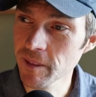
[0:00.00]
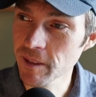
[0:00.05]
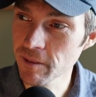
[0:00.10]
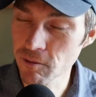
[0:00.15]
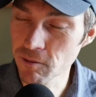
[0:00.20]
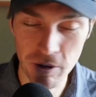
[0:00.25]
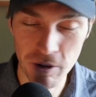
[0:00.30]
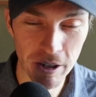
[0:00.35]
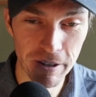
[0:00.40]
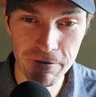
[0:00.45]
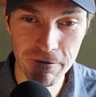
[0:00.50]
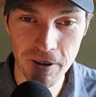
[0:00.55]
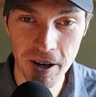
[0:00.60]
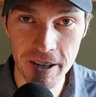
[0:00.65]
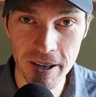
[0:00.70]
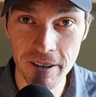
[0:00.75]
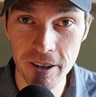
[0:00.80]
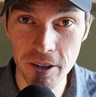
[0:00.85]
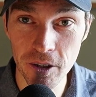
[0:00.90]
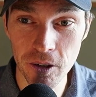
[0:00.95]
Really
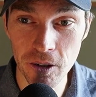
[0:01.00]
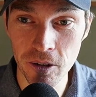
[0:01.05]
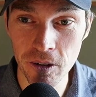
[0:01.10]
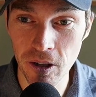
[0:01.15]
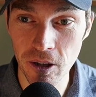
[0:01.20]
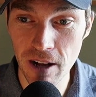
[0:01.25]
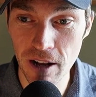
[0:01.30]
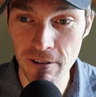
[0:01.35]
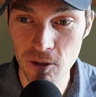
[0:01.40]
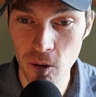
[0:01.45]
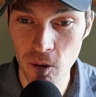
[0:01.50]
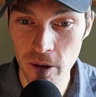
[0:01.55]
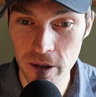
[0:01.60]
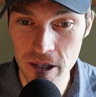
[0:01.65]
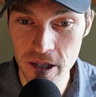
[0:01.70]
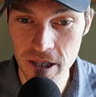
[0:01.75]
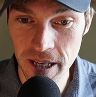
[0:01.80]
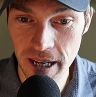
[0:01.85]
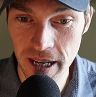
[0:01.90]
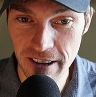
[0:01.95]
fun little golf
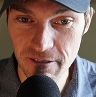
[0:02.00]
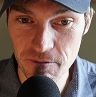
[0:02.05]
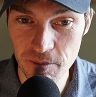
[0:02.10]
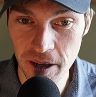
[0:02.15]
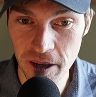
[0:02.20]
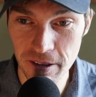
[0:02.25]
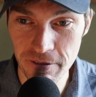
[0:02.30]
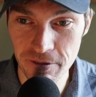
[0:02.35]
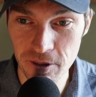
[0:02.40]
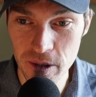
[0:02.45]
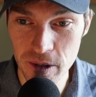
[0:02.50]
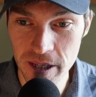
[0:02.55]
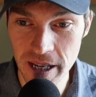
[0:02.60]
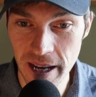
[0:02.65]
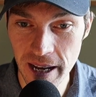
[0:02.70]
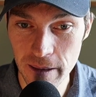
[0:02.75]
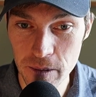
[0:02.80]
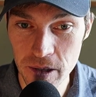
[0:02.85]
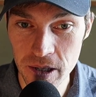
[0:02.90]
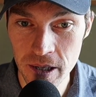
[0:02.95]
course that I've played a few
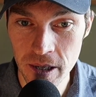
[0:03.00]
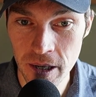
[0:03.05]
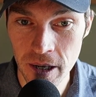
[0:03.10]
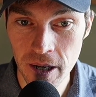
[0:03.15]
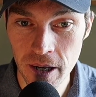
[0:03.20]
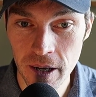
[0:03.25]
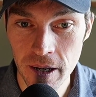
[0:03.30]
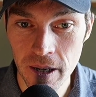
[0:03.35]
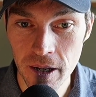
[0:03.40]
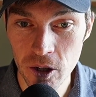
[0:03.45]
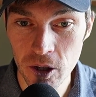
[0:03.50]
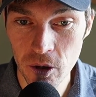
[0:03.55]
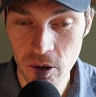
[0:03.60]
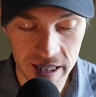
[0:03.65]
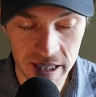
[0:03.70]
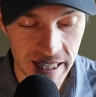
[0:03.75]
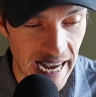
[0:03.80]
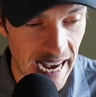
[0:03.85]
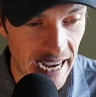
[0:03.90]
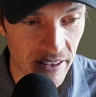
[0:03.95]
times. You could
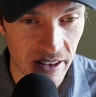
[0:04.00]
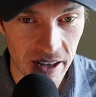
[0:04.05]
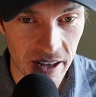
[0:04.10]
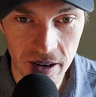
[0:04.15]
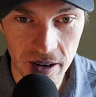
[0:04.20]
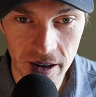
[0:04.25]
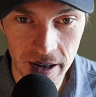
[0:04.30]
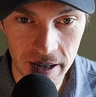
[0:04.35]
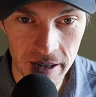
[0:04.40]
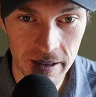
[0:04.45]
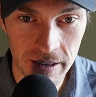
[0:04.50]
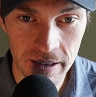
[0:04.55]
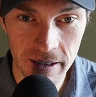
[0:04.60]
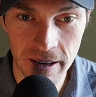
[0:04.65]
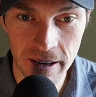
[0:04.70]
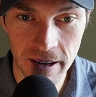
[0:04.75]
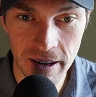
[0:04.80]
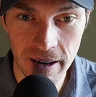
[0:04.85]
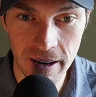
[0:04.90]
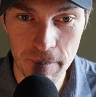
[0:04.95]
tack that on
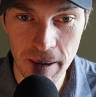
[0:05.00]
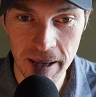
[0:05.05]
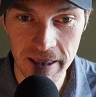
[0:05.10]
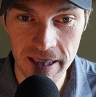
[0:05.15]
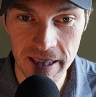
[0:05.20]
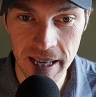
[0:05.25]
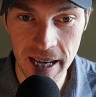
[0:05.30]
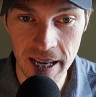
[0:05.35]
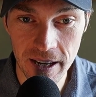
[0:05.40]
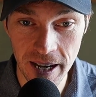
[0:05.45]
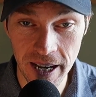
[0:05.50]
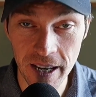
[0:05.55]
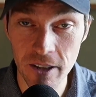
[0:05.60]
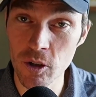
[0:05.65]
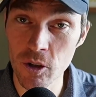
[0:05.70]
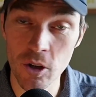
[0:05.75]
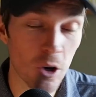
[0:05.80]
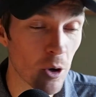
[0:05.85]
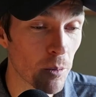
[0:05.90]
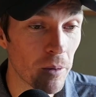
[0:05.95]
at the end. Heck,
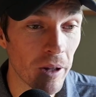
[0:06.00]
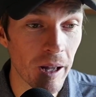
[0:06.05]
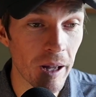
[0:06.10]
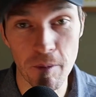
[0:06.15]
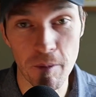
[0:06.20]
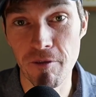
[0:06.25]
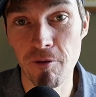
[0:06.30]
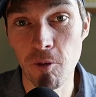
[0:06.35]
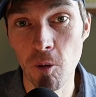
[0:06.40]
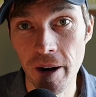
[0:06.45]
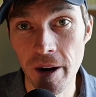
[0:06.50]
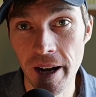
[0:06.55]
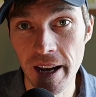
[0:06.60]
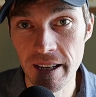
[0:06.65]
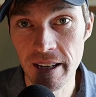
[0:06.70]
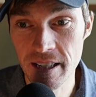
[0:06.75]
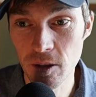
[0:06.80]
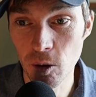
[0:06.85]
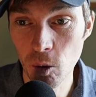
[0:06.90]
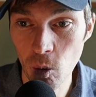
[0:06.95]
you could go play it beforehand
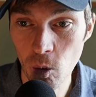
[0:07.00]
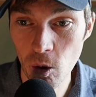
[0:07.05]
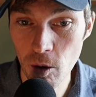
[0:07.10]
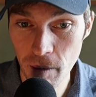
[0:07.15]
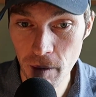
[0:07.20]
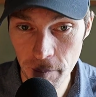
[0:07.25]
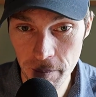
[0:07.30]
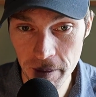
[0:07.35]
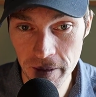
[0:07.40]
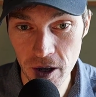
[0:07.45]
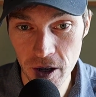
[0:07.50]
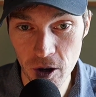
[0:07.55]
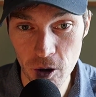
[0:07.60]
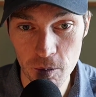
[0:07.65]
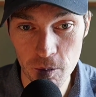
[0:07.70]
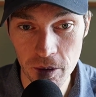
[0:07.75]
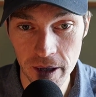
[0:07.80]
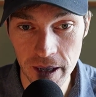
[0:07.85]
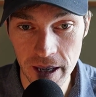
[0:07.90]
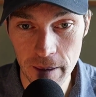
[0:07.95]
as a little warm-up and then go
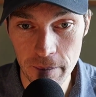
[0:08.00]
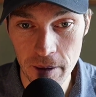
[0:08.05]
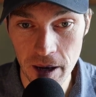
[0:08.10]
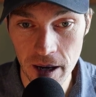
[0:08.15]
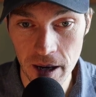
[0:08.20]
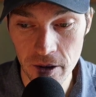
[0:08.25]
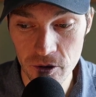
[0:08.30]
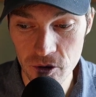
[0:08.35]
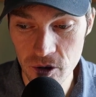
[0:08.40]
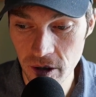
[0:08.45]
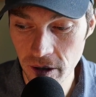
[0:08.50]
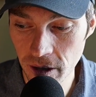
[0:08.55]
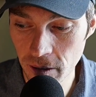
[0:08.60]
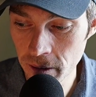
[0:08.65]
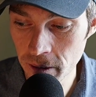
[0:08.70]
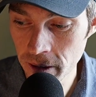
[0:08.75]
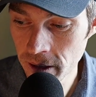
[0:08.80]
play Cape Cod Country Club.